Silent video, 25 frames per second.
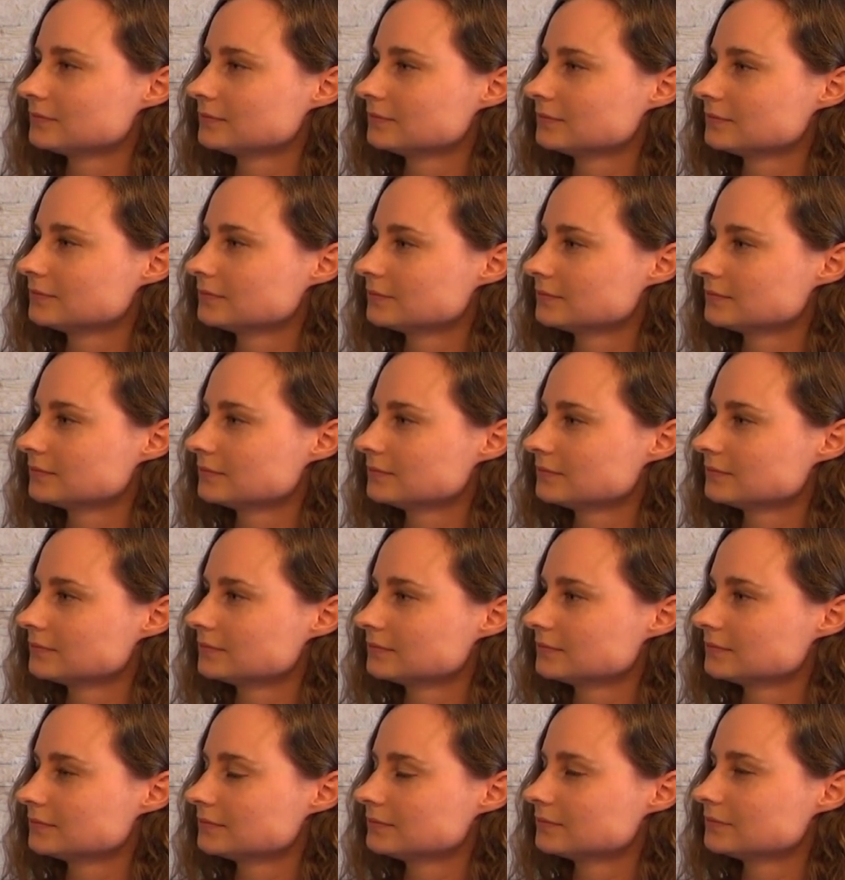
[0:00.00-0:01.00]

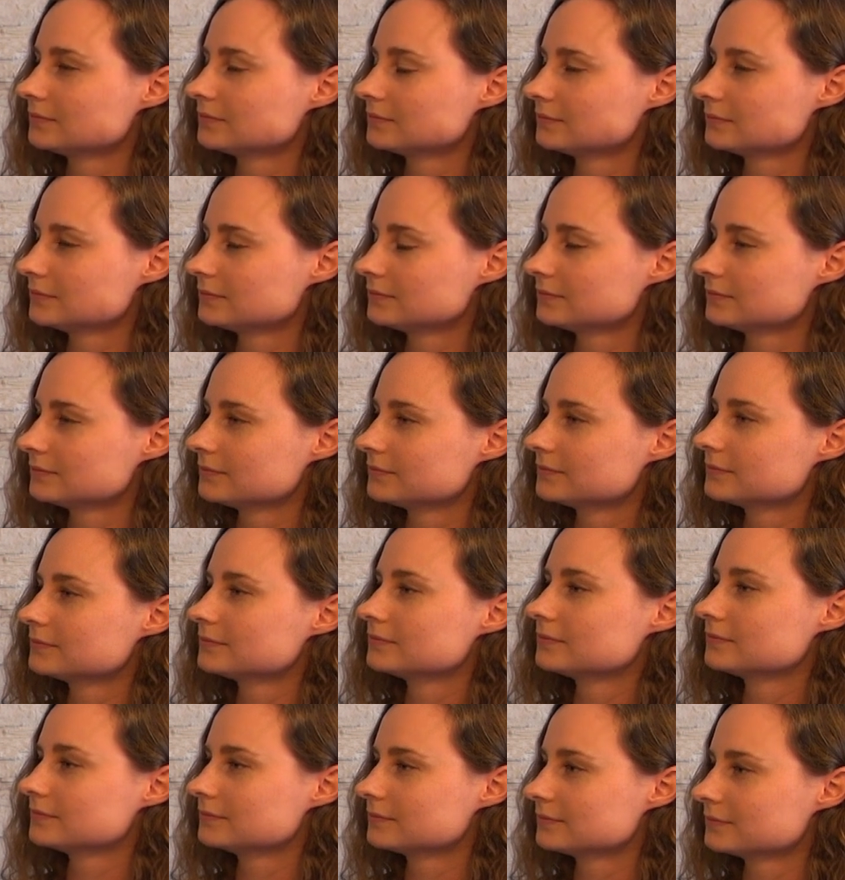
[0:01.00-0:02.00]

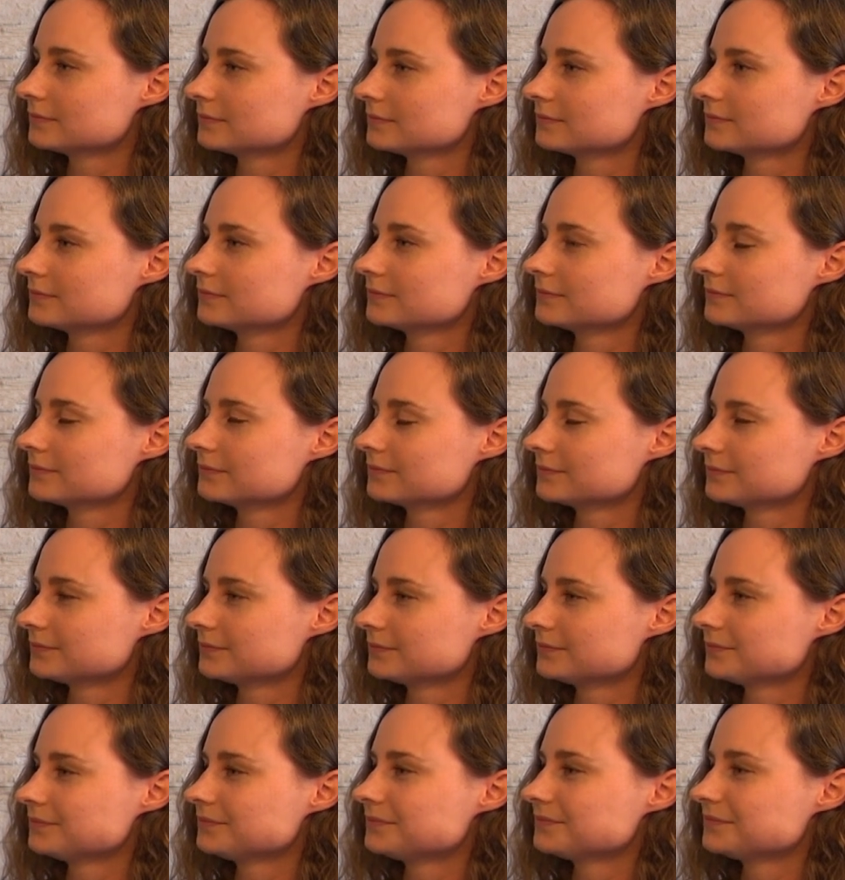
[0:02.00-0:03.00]

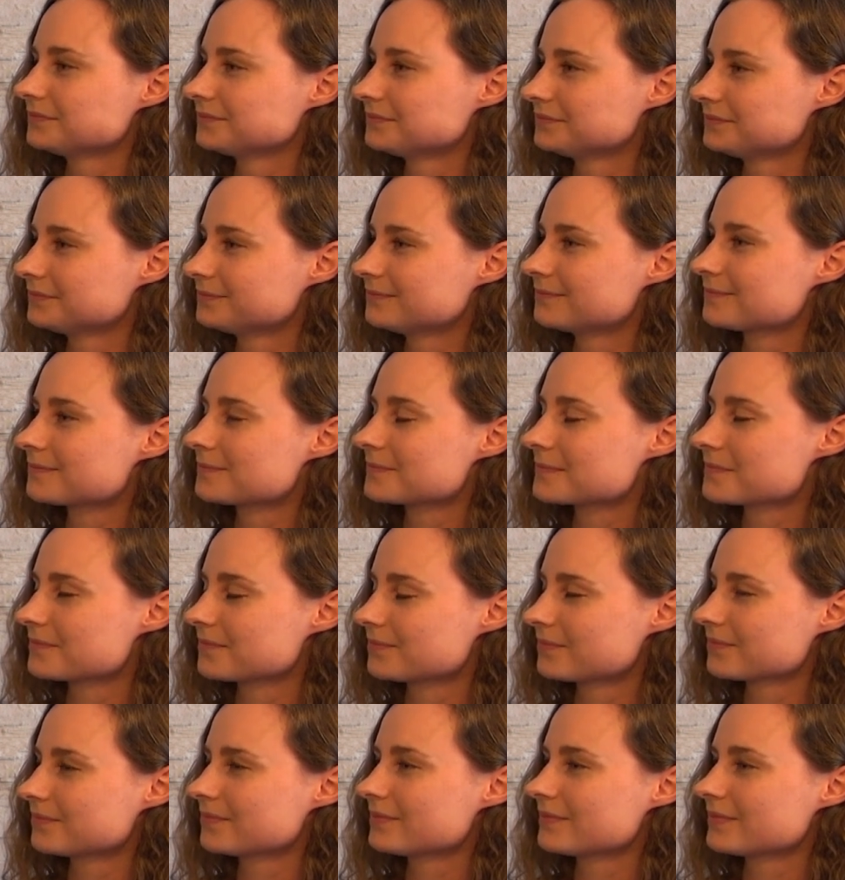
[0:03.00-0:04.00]

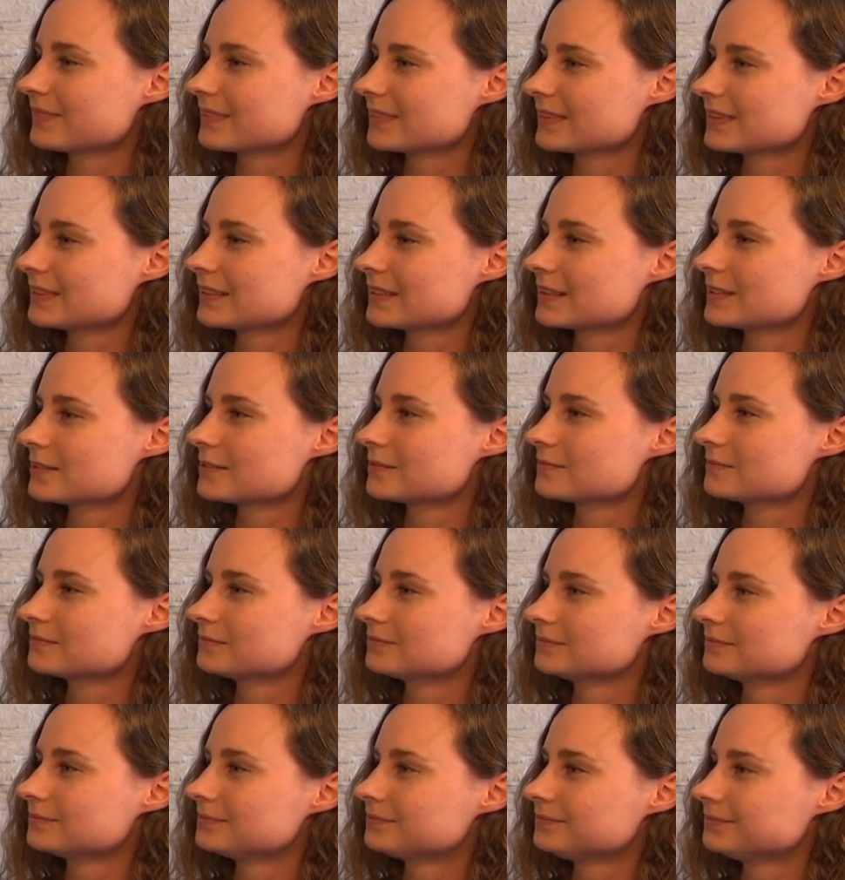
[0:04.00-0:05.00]

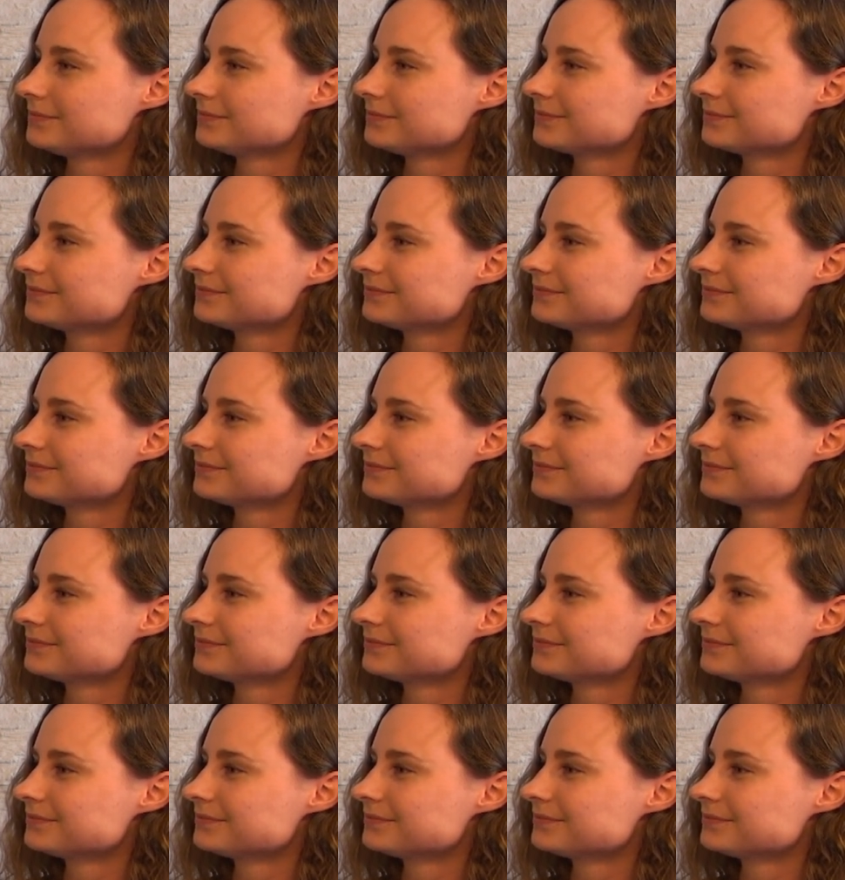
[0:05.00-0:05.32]
[no speech]